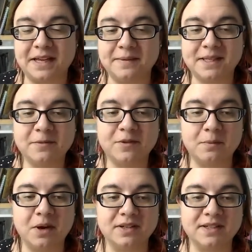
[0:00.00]
and some of
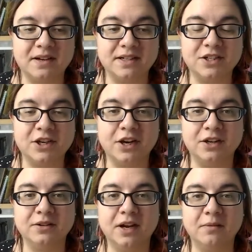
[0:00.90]
them are designed to show
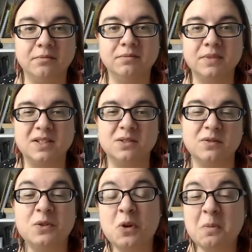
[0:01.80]
a sort
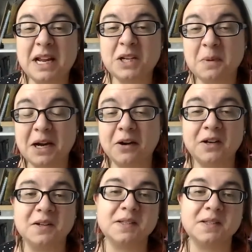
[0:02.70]
of normalish background,